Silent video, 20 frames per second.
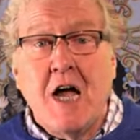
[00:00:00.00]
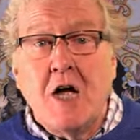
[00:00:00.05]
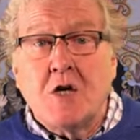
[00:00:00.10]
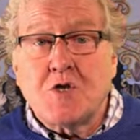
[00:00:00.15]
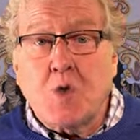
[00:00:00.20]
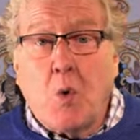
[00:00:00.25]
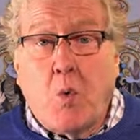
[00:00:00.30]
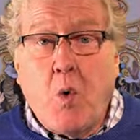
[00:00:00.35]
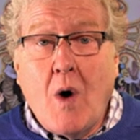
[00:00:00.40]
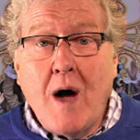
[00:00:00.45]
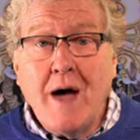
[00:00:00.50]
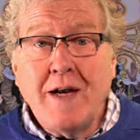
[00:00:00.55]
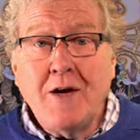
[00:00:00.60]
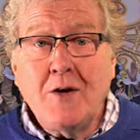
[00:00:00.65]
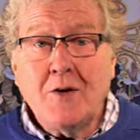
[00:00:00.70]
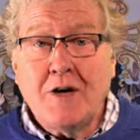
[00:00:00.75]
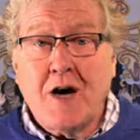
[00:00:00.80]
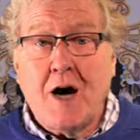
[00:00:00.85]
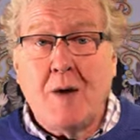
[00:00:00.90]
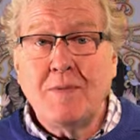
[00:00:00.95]
So why
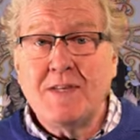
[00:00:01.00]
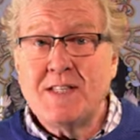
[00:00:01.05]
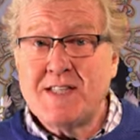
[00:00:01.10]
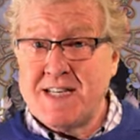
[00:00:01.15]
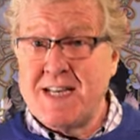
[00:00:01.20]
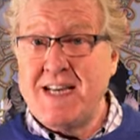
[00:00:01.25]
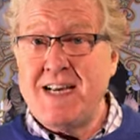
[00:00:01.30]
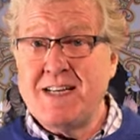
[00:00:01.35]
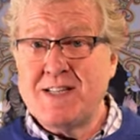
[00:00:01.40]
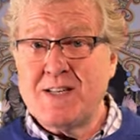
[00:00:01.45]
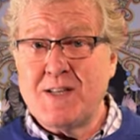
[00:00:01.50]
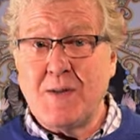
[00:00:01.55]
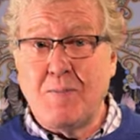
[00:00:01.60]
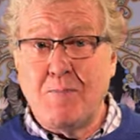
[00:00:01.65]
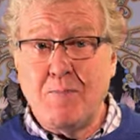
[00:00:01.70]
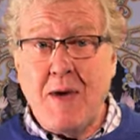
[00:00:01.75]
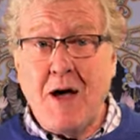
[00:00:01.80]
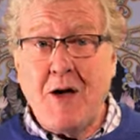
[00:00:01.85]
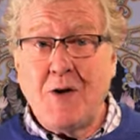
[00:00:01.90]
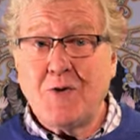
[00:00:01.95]
not come and see us at the
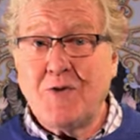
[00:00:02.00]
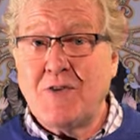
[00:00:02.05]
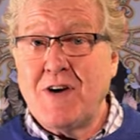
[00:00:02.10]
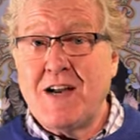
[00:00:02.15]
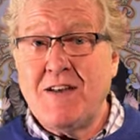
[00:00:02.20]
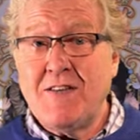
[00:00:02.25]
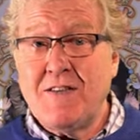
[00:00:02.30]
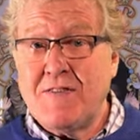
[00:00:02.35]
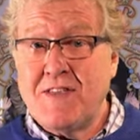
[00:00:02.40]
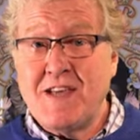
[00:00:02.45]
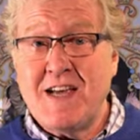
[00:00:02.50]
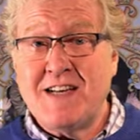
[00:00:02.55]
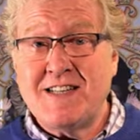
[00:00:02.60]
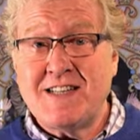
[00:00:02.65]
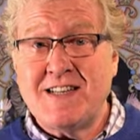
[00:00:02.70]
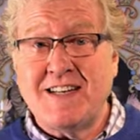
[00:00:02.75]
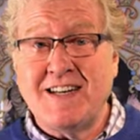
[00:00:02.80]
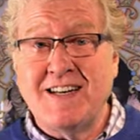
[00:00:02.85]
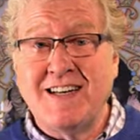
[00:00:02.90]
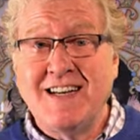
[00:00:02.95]
Belgrade
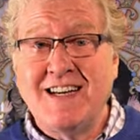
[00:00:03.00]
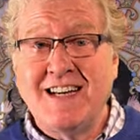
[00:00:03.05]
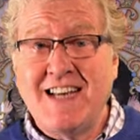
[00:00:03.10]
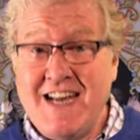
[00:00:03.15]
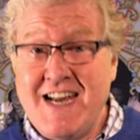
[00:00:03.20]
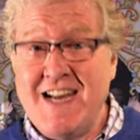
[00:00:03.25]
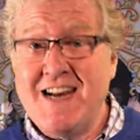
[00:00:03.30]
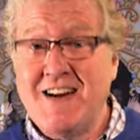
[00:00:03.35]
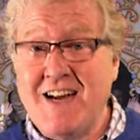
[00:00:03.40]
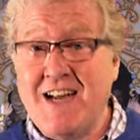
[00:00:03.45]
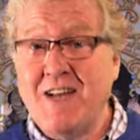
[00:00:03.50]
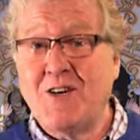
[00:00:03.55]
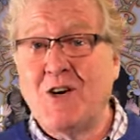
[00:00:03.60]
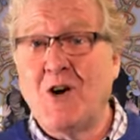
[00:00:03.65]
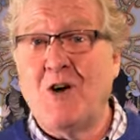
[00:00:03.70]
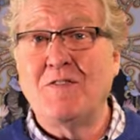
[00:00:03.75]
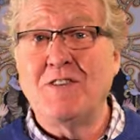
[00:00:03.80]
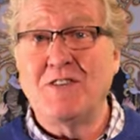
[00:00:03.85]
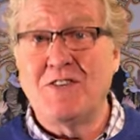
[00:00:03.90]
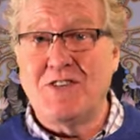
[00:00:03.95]
Theatre here in
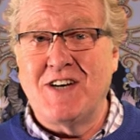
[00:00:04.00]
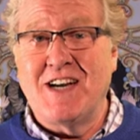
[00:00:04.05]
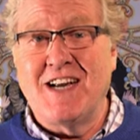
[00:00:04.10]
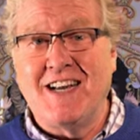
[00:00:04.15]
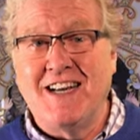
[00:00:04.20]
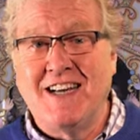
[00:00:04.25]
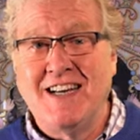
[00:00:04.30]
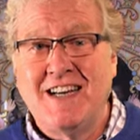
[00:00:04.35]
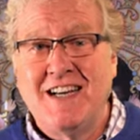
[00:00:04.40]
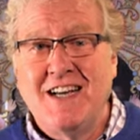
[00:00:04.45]
Coventry?